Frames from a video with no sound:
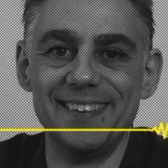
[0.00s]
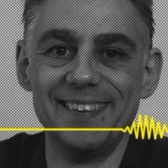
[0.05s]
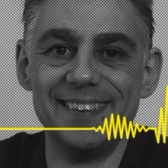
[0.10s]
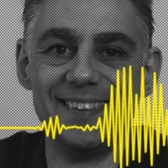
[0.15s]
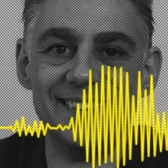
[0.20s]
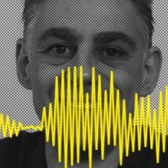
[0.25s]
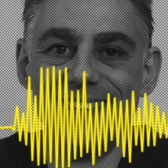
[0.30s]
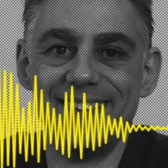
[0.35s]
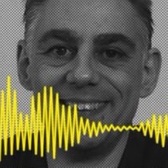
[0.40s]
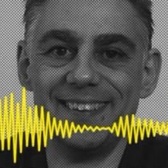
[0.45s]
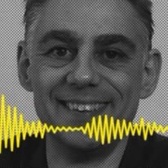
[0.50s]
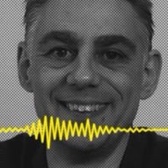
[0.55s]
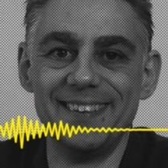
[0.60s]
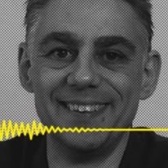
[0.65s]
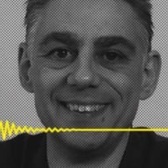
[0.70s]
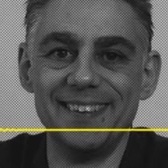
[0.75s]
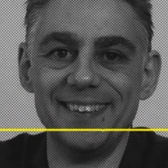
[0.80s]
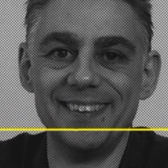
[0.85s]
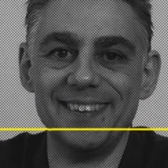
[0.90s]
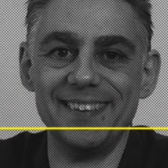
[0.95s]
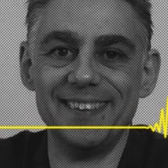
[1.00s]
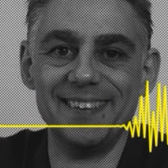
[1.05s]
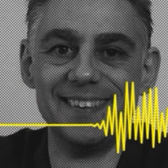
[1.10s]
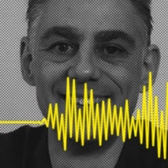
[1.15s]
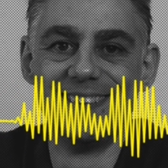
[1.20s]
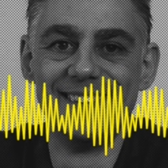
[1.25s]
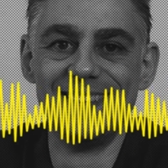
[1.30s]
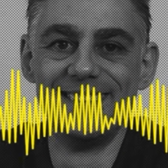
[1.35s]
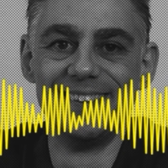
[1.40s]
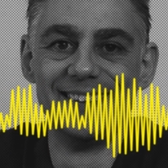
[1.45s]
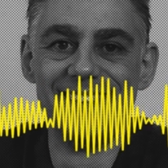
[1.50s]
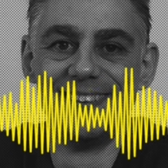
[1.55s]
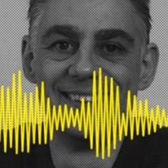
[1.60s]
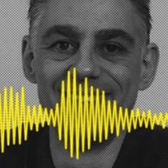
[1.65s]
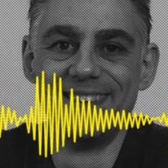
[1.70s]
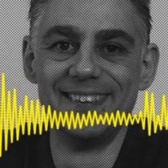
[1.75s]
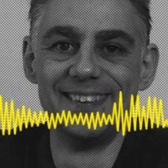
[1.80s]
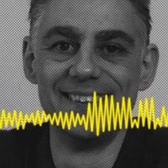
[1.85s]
But as I read each